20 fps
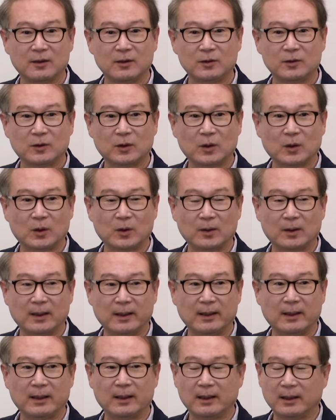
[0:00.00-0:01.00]
So
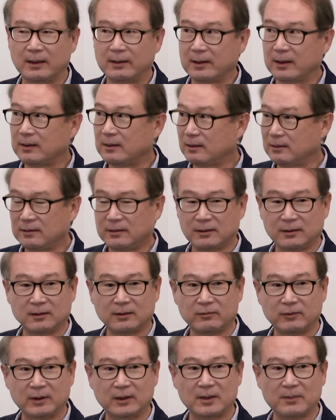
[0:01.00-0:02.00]
I think this is
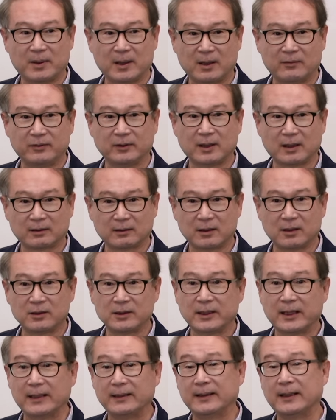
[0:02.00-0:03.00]
a really powerful
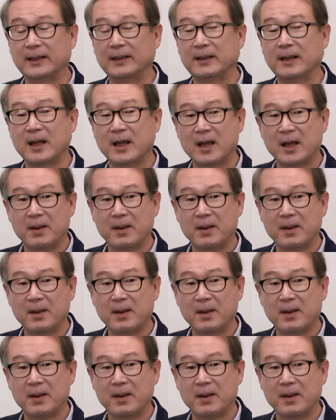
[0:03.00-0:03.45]
technology, and then